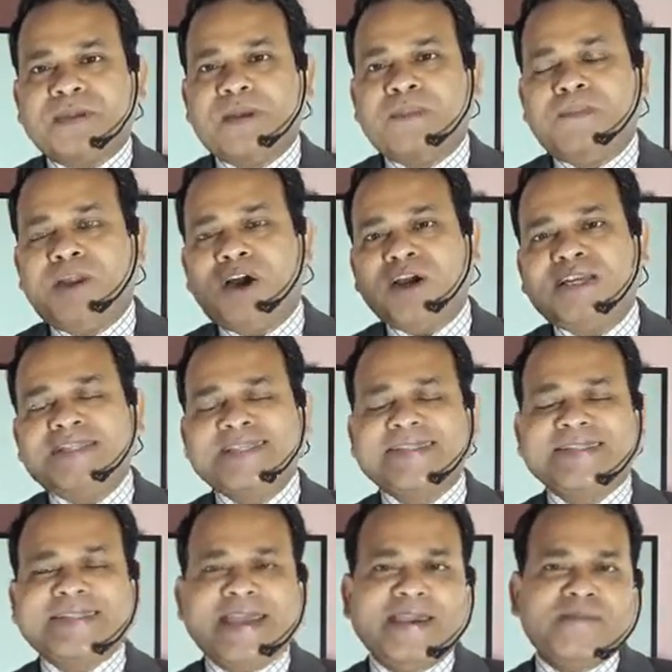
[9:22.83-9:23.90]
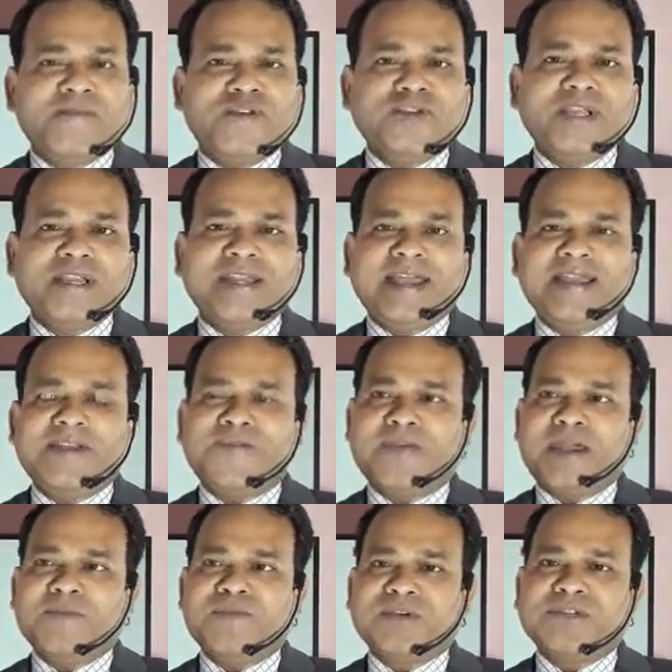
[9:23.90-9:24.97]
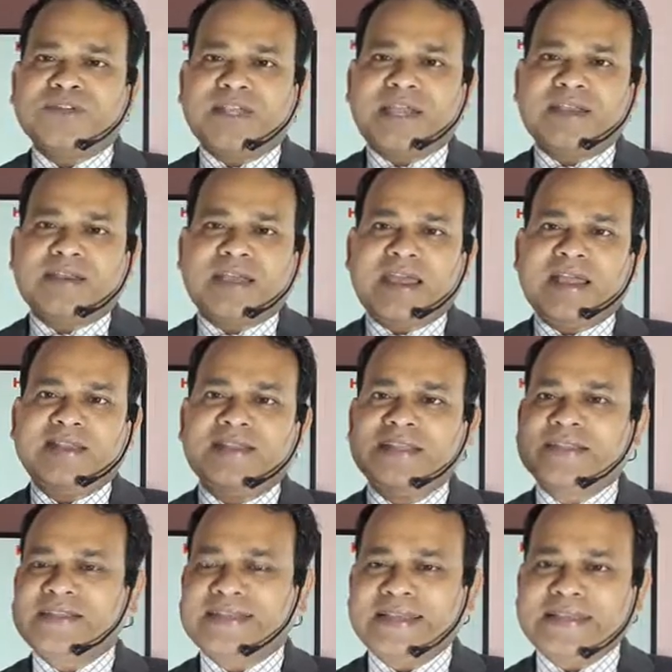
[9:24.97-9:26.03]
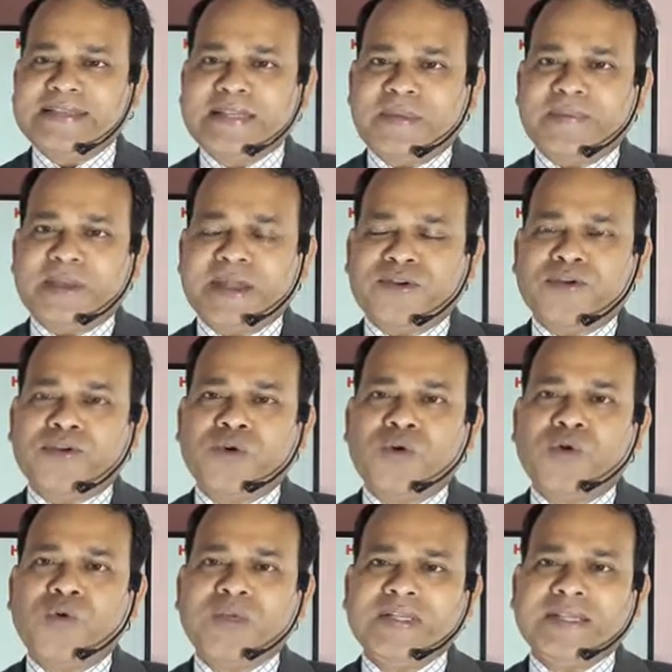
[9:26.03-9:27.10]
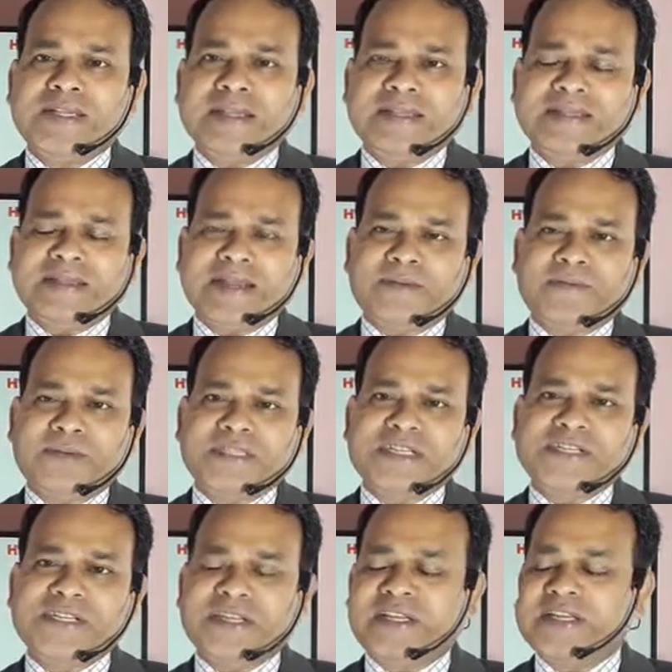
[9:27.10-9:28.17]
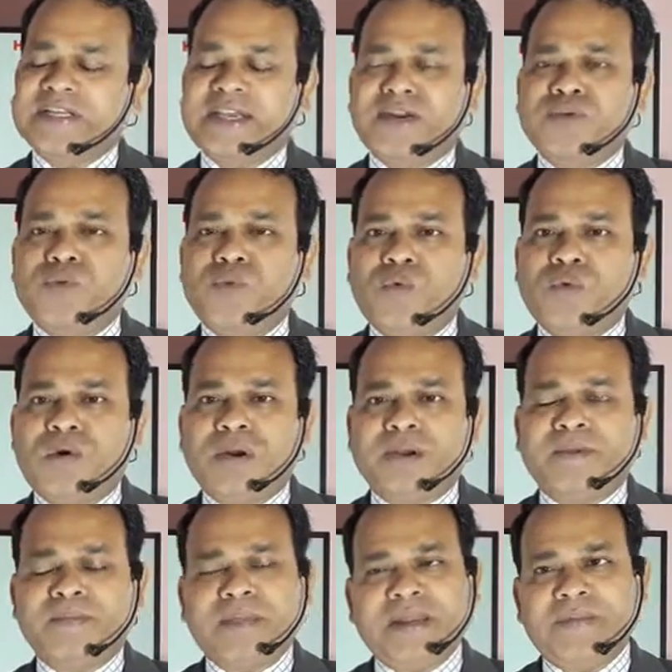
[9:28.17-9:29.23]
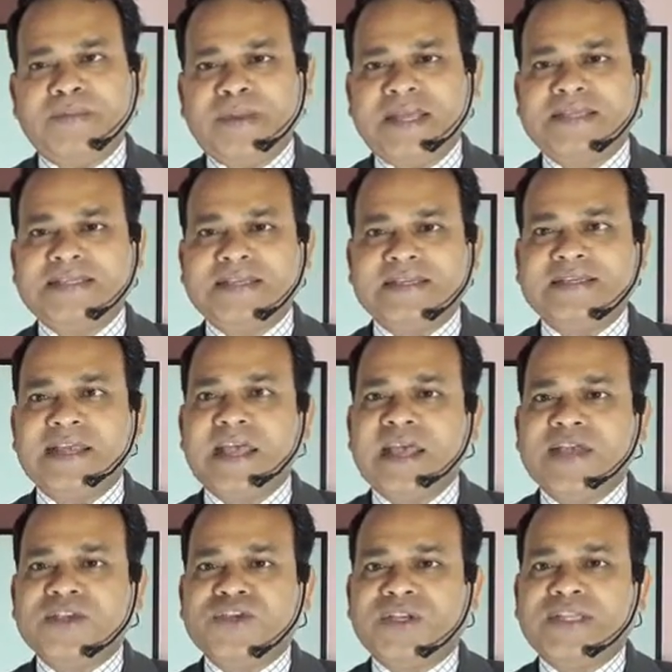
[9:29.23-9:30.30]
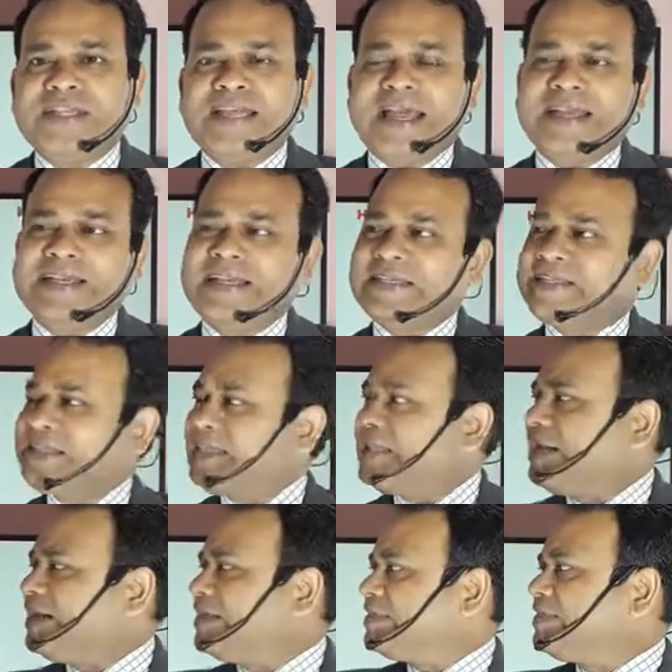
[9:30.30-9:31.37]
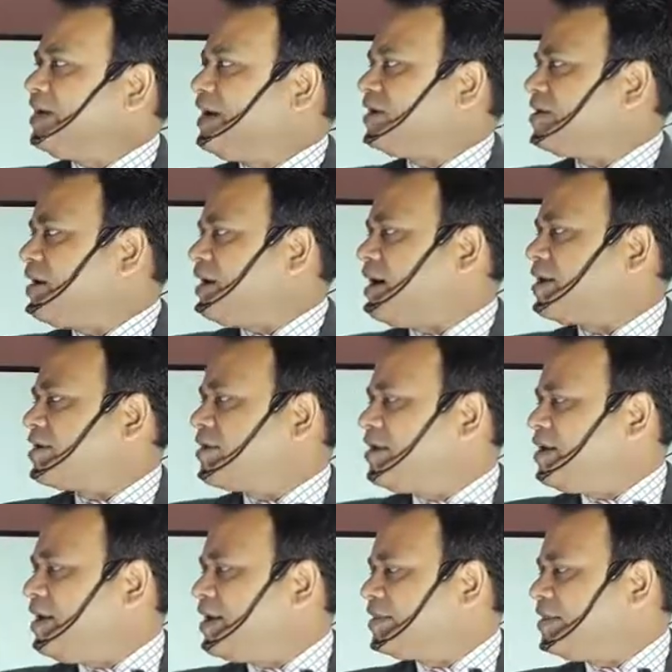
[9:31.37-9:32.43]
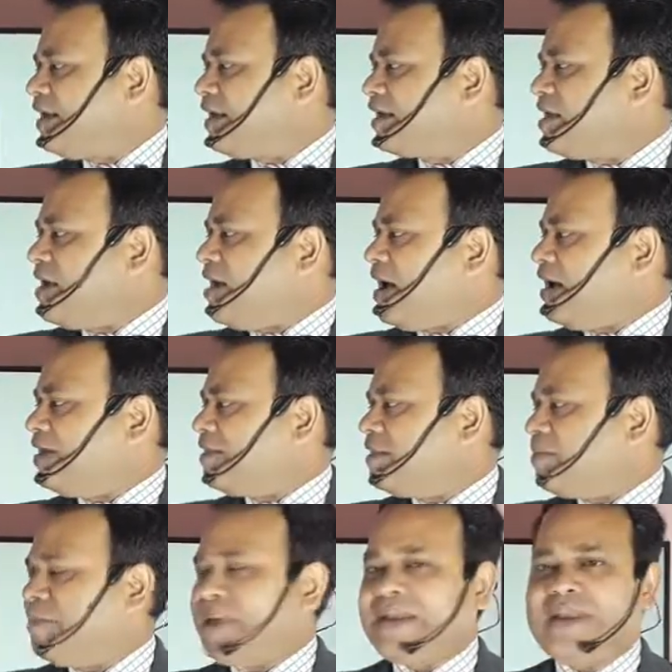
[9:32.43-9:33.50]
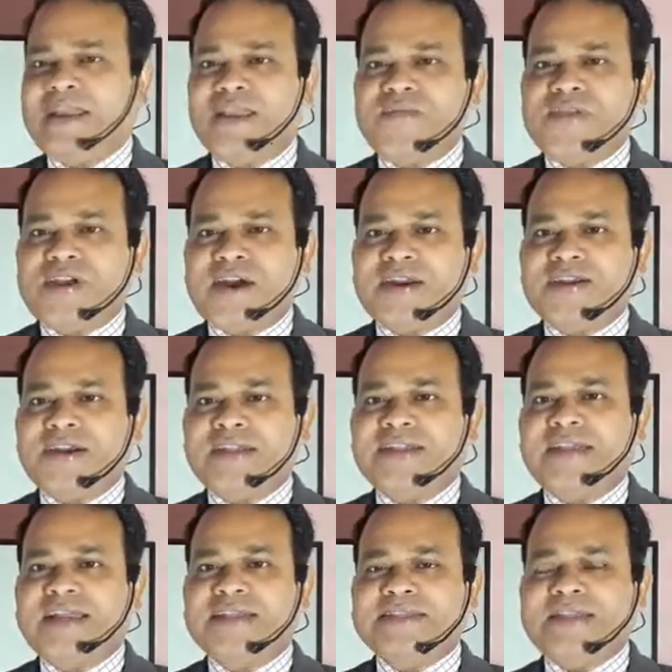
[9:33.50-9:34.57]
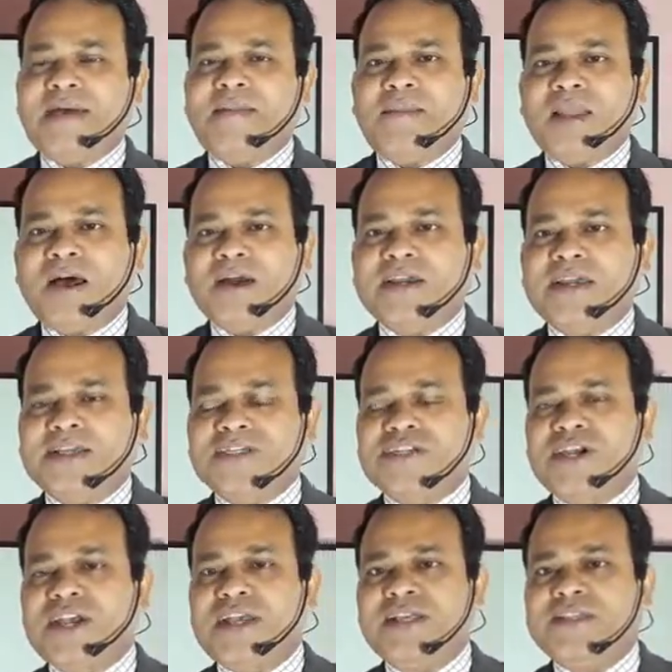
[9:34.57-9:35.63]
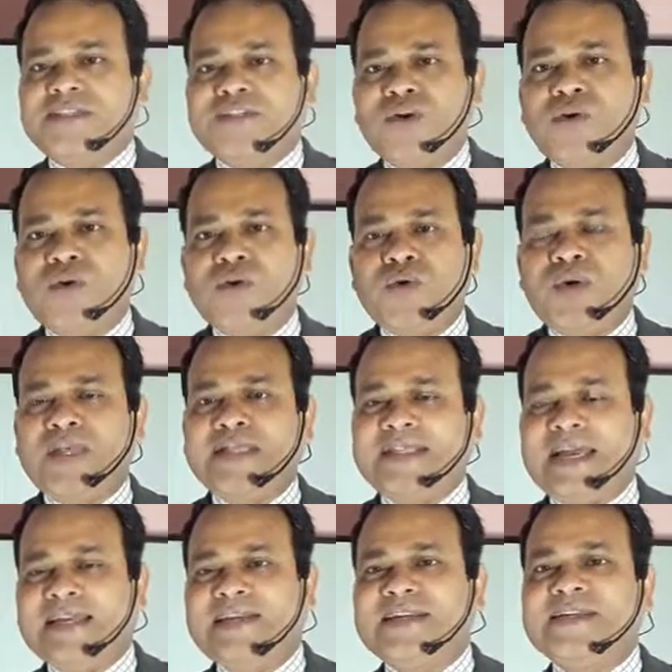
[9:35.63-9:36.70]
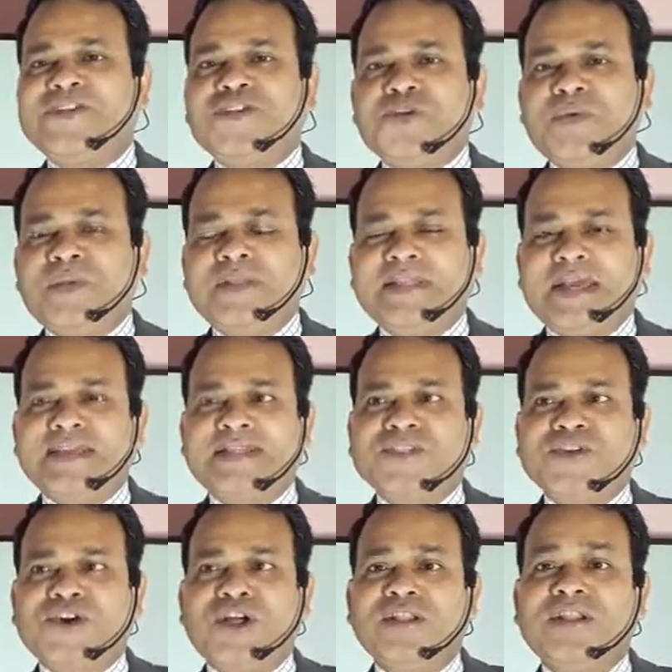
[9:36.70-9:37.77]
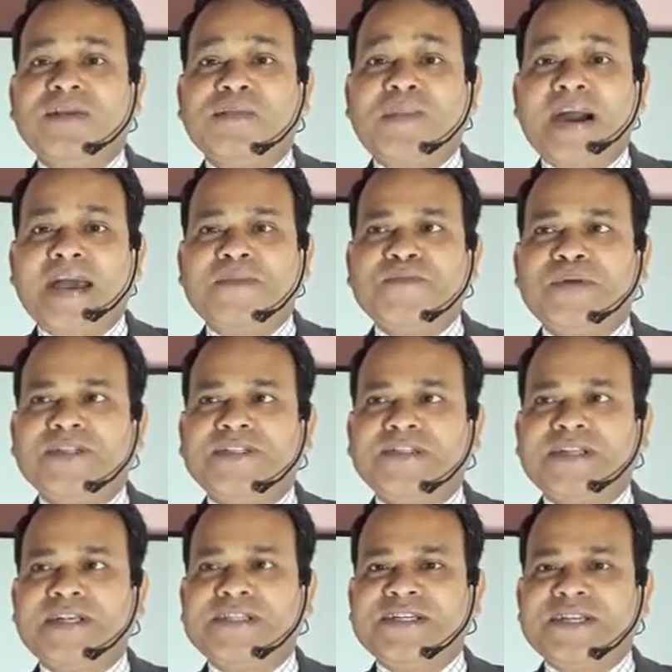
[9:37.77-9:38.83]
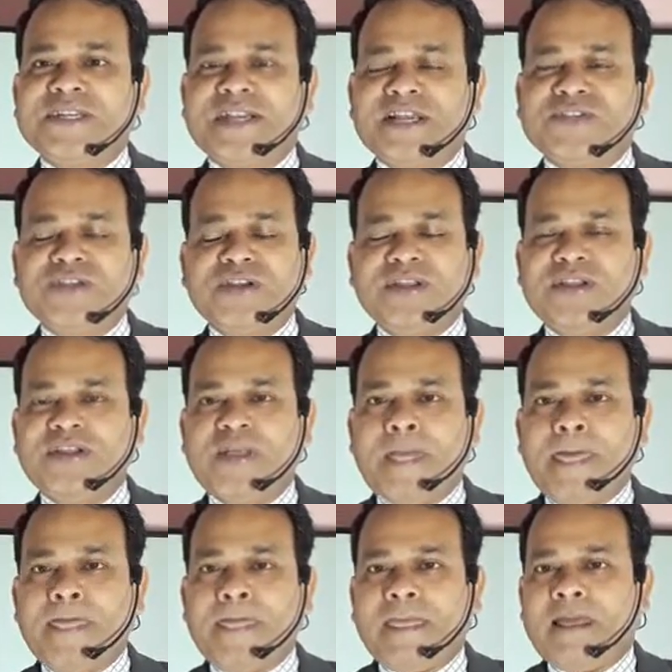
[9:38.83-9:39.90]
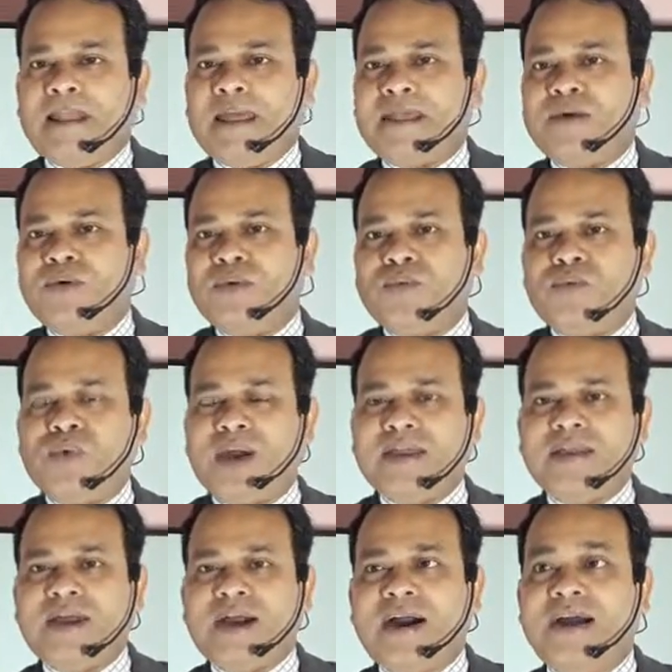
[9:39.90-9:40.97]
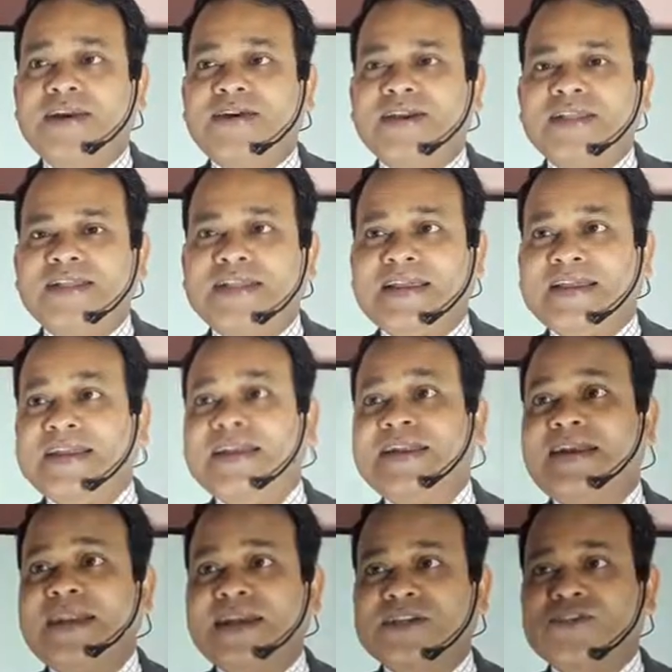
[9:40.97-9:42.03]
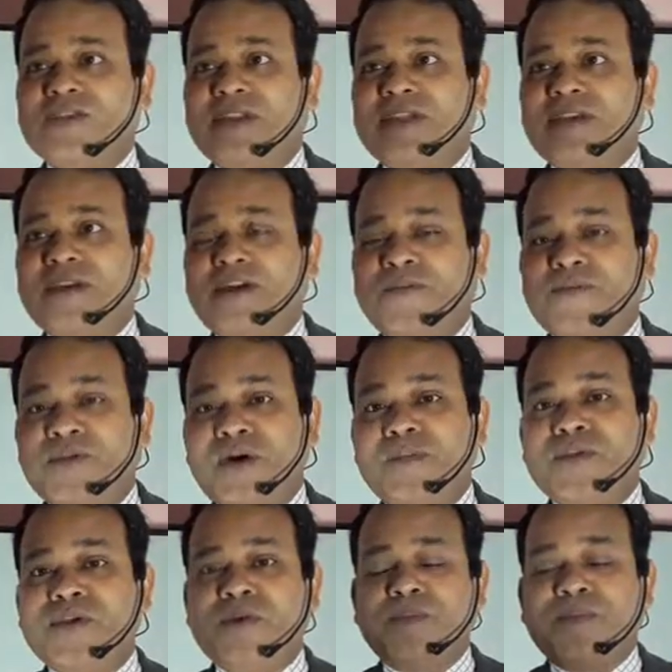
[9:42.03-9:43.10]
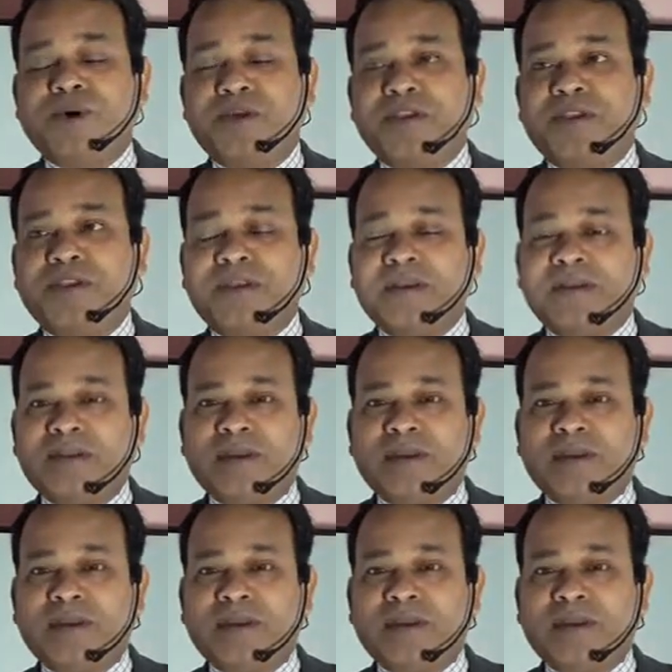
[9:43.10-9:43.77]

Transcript: blockage is say more than 95%, and this system cannot go in that position, it cannot work many places. So in that case, say there is an artery like that, and in the middle of the artery there is a blockage. So that needs to be, that is called the bypass surgery actually. like one artery then needed actually from your body, and